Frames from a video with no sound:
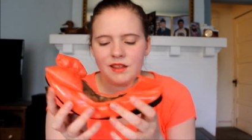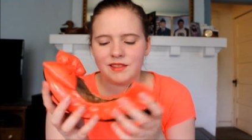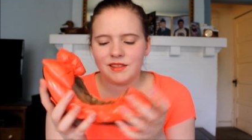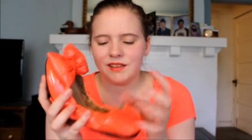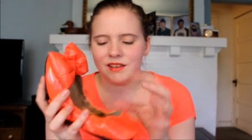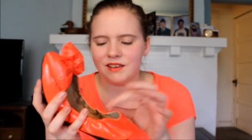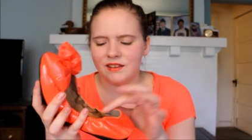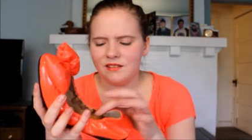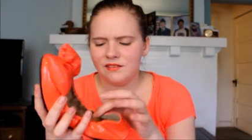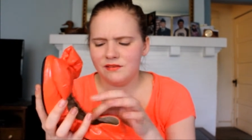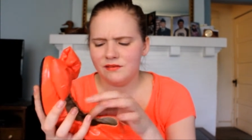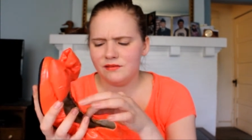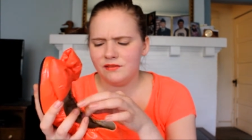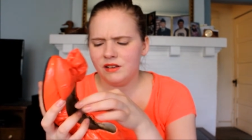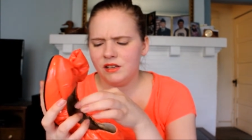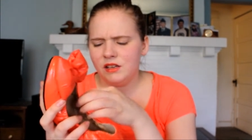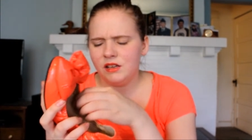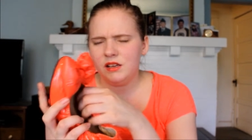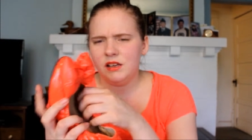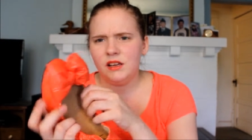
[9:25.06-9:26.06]
the
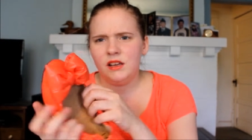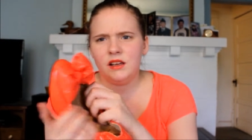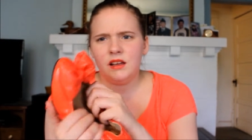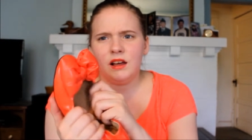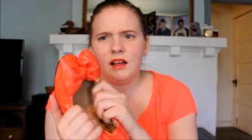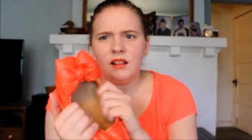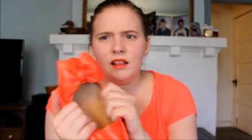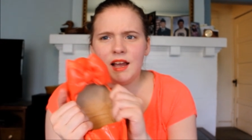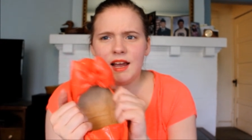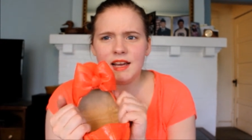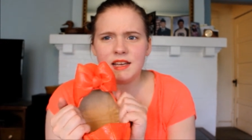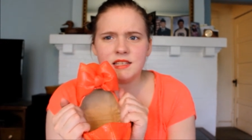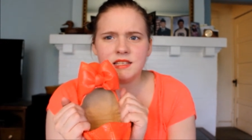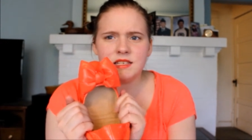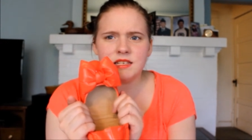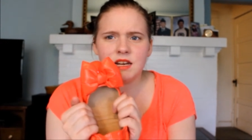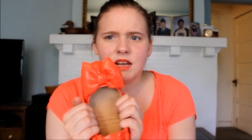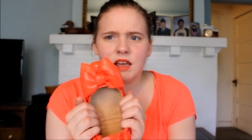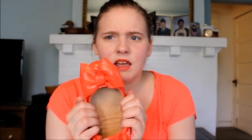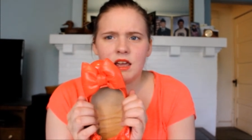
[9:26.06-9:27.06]

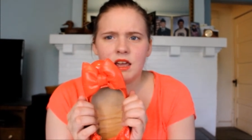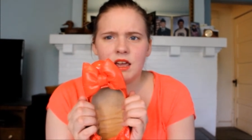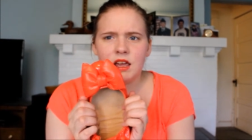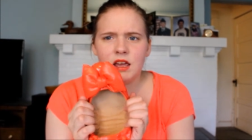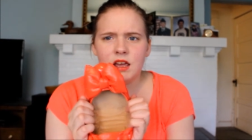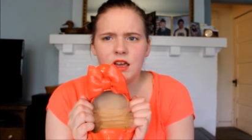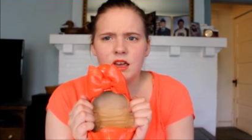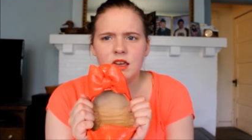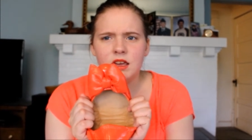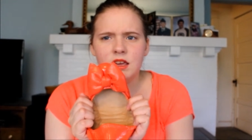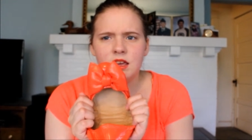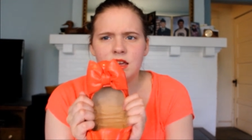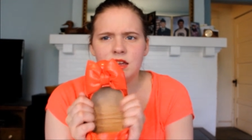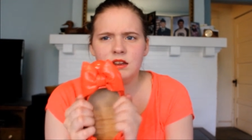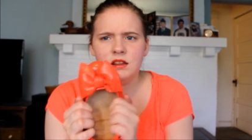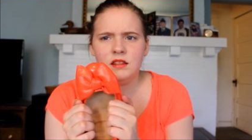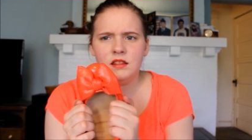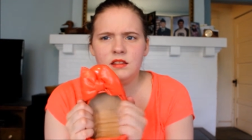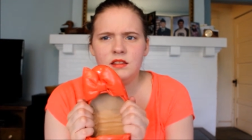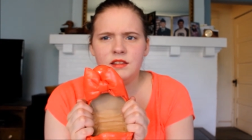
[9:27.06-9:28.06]
elastic
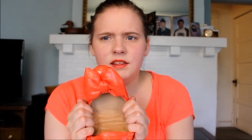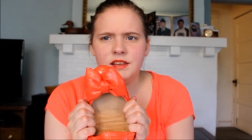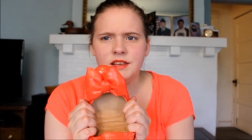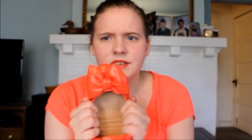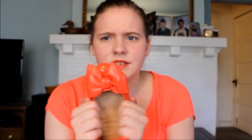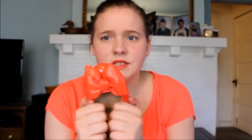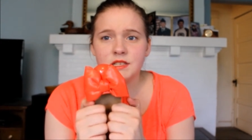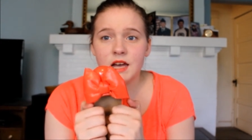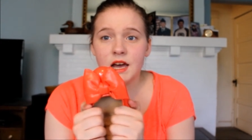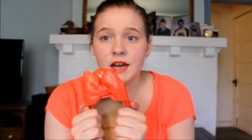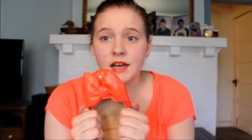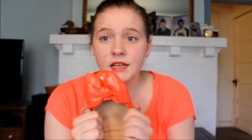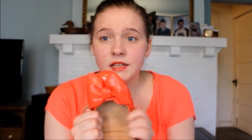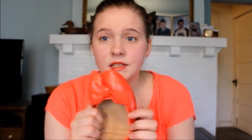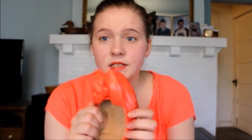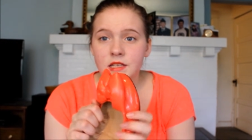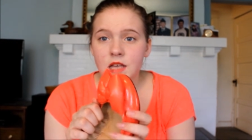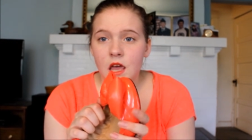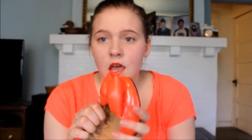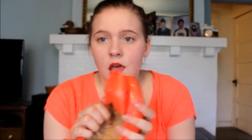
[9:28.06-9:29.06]
in the
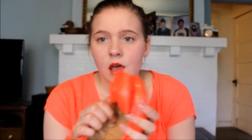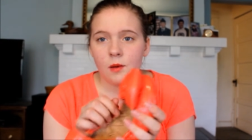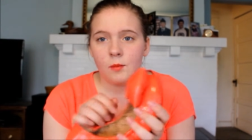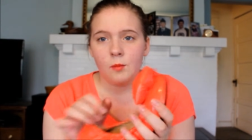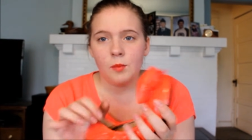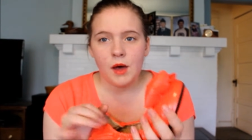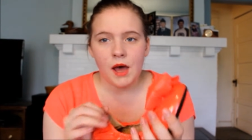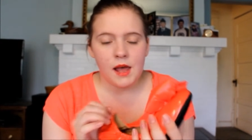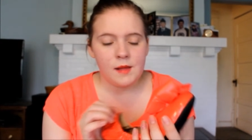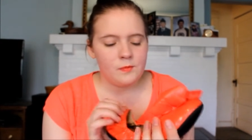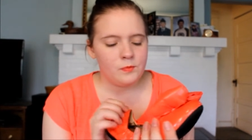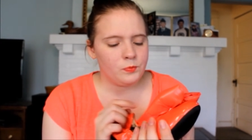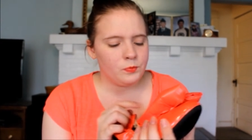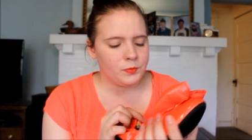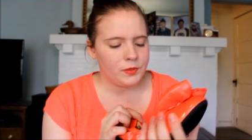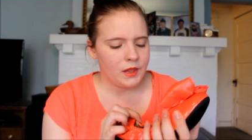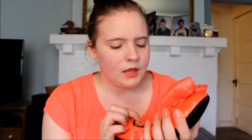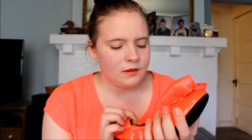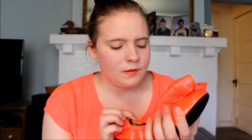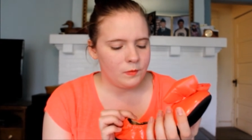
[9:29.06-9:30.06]
sides, but
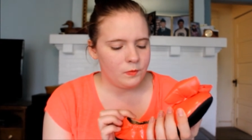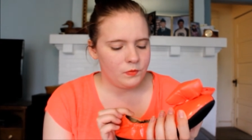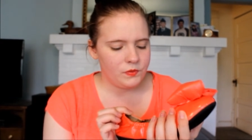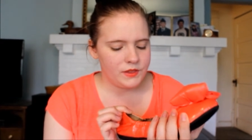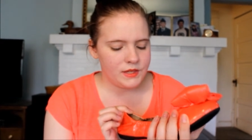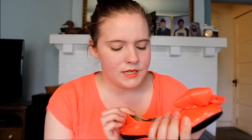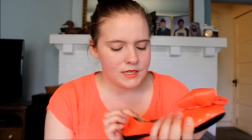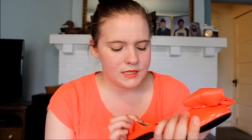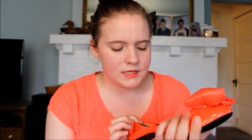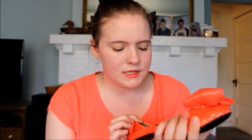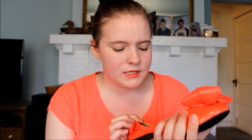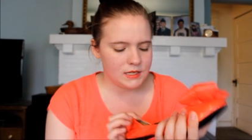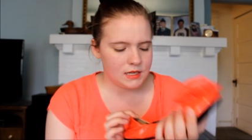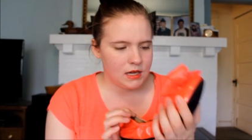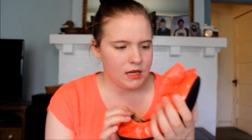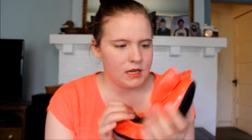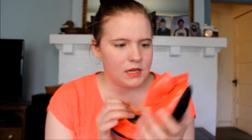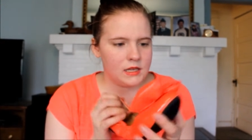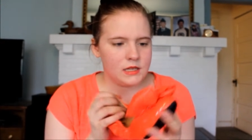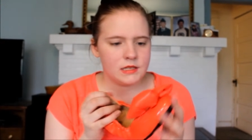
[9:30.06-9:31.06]
this
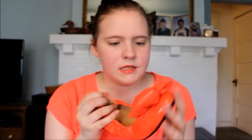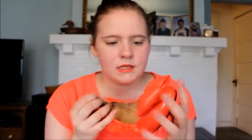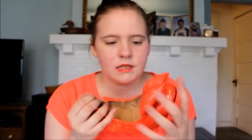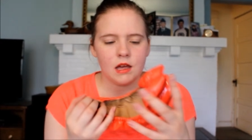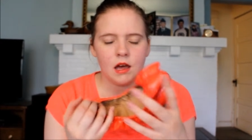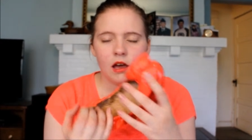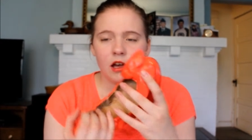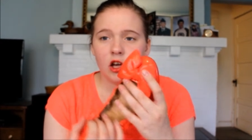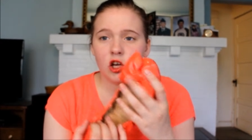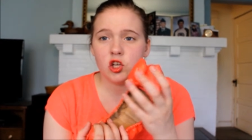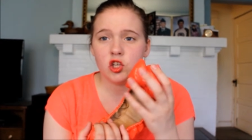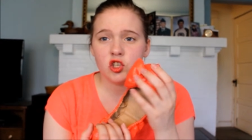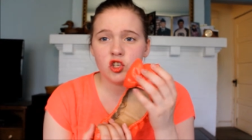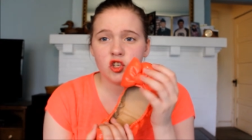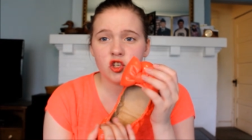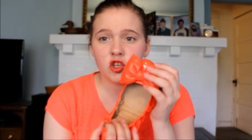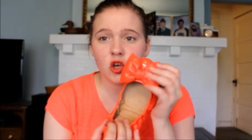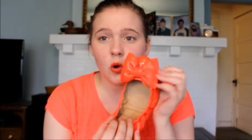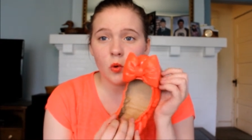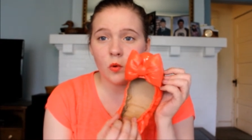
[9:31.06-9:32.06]
is
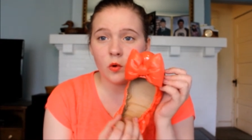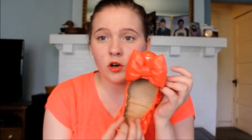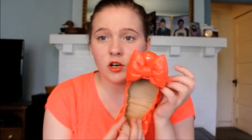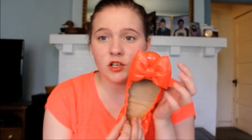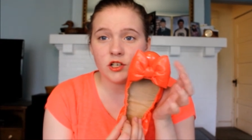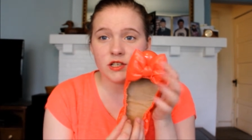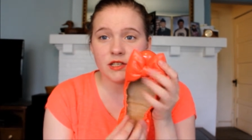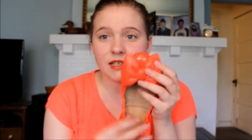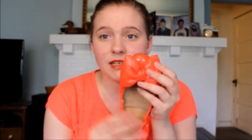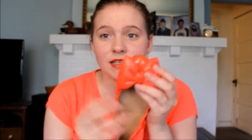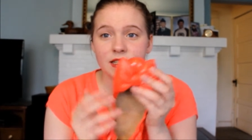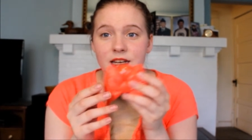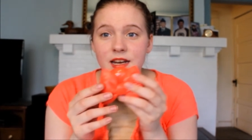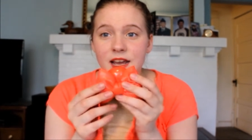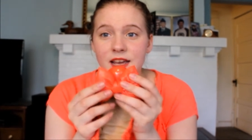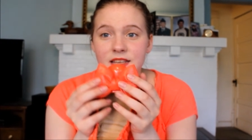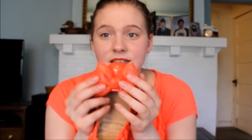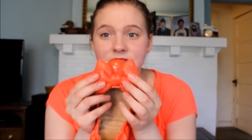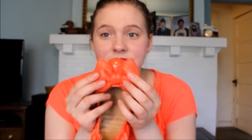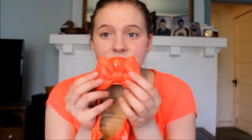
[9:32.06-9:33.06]
so gorgeous because it
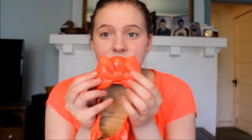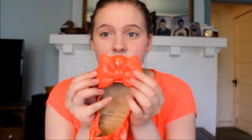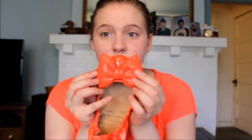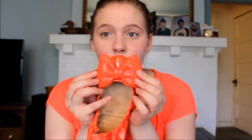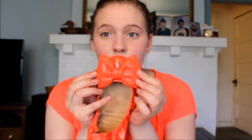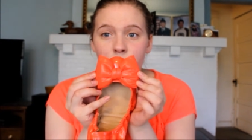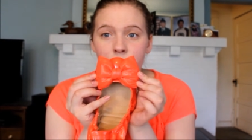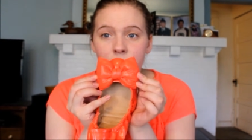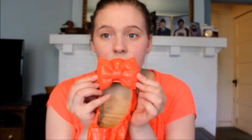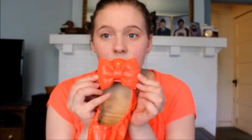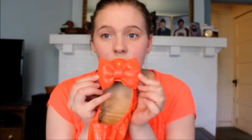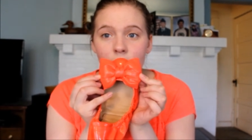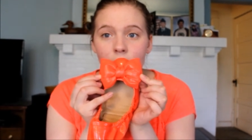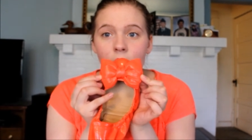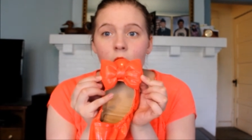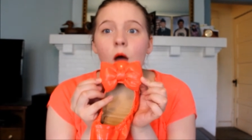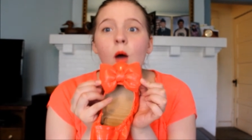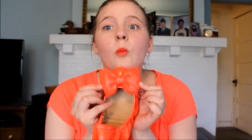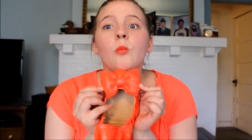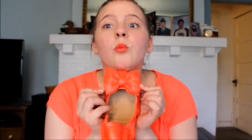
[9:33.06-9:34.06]
has this big
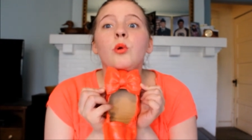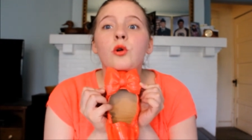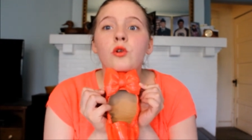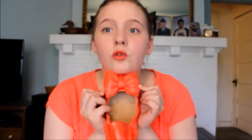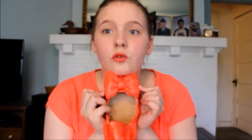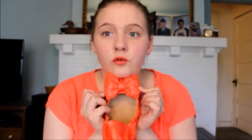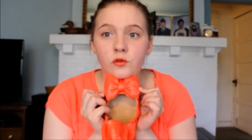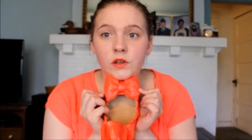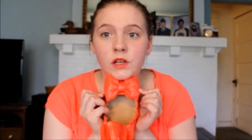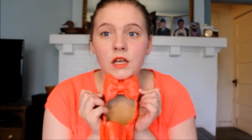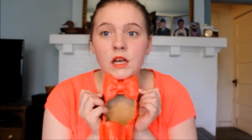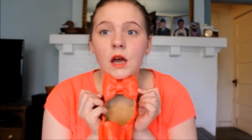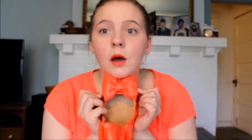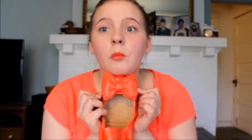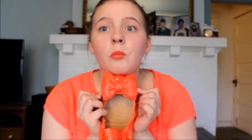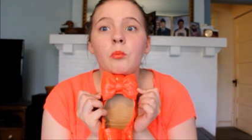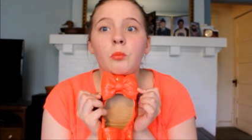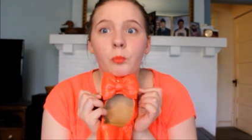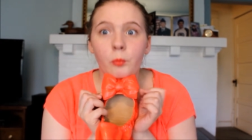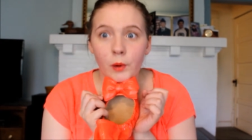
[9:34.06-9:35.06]
poofy
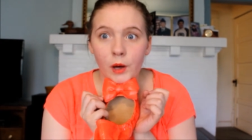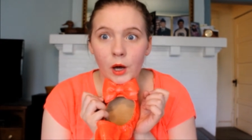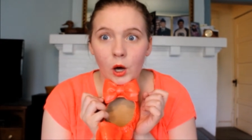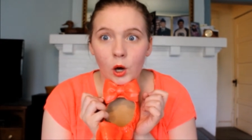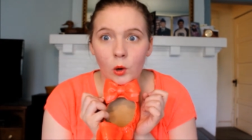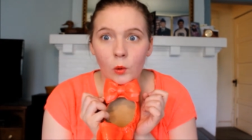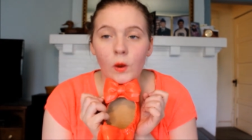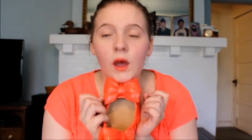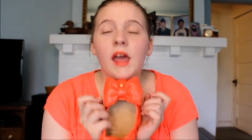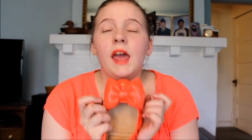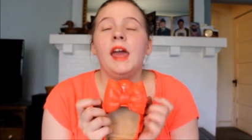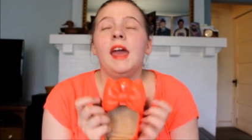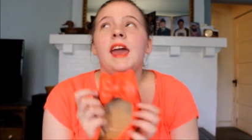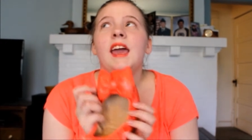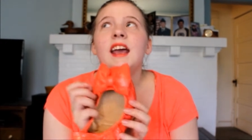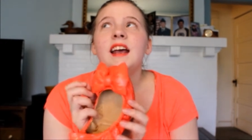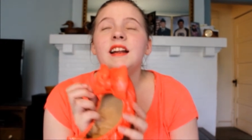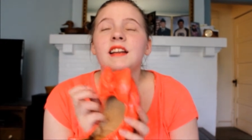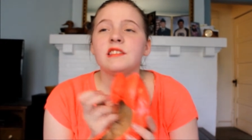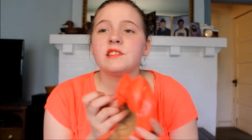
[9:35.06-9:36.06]
bow
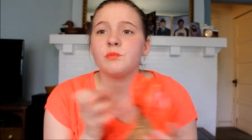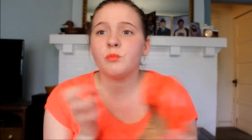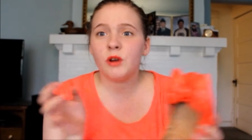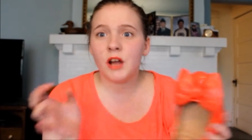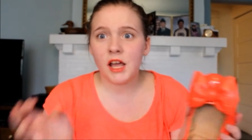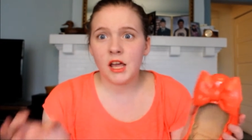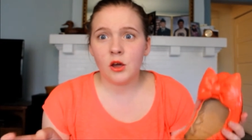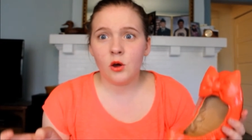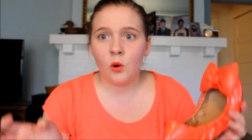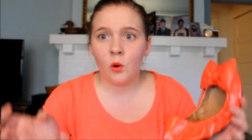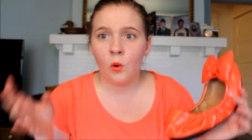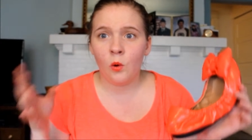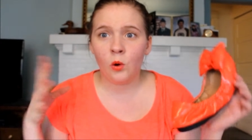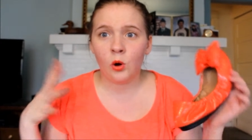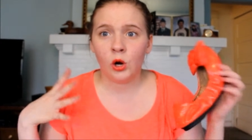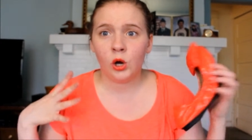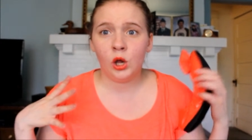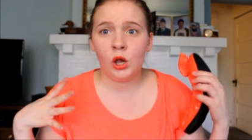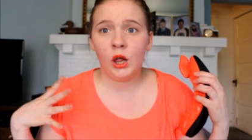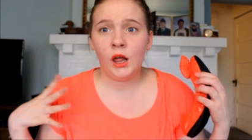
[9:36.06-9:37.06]
and it's bright
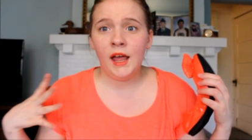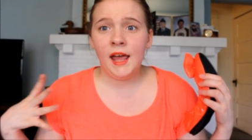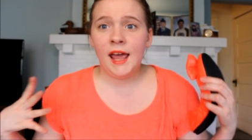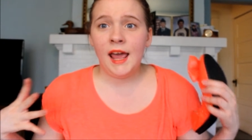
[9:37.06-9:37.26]
coral